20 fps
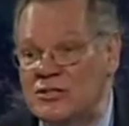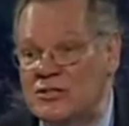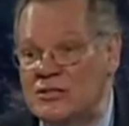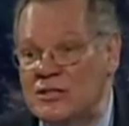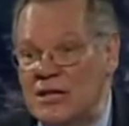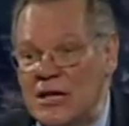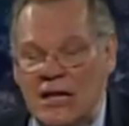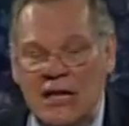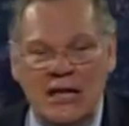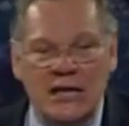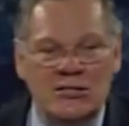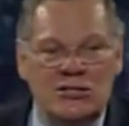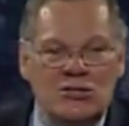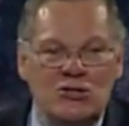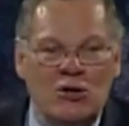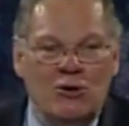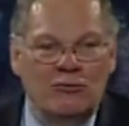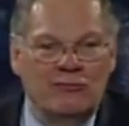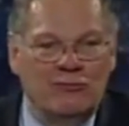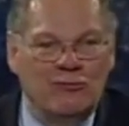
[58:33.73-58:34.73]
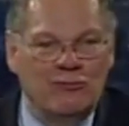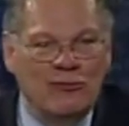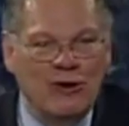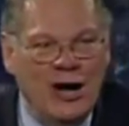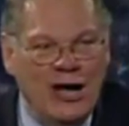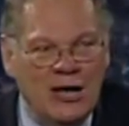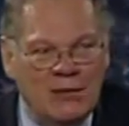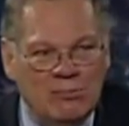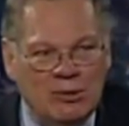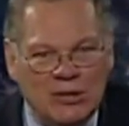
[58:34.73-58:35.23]
It's so friable
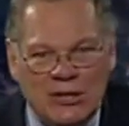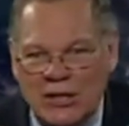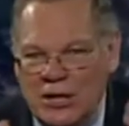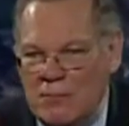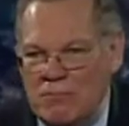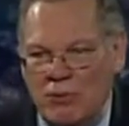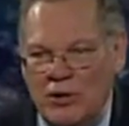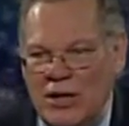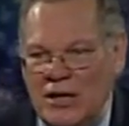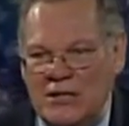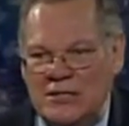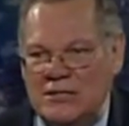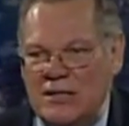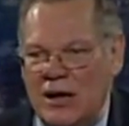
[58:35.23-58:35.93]
that it breaks down.